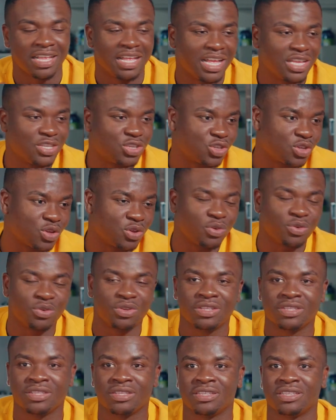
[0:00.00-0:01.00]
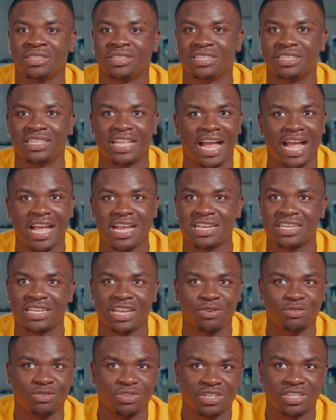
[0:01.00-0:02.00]
and so like
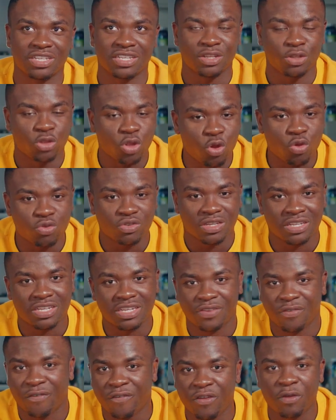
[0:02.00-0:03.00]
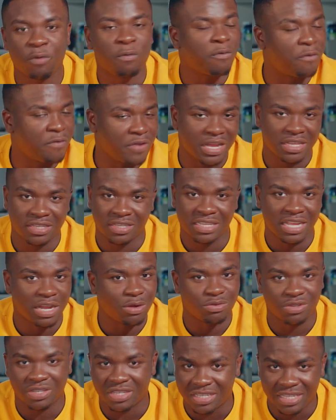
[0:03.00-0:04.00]
there were just loads of just film fans that
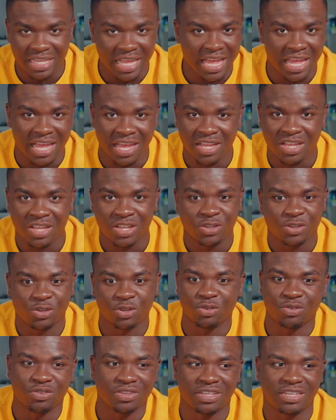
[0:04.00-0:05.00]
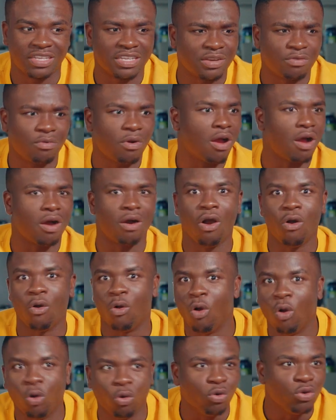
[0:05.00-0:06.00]
were just there. So we were just seeing,
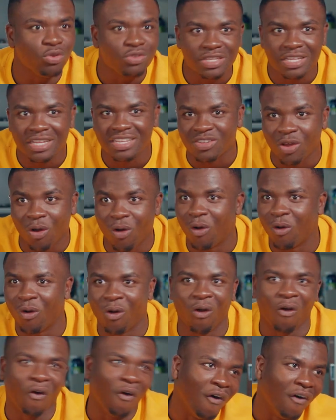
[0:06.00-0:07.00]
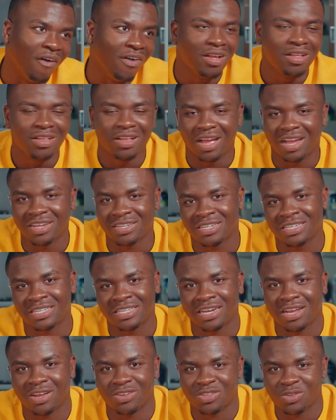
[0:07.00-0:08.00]
oh, who's this? Oh. I should have
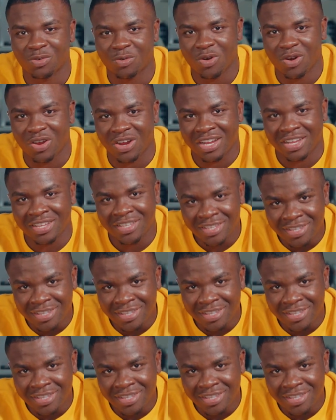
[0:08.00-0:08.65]
said I was The Rock.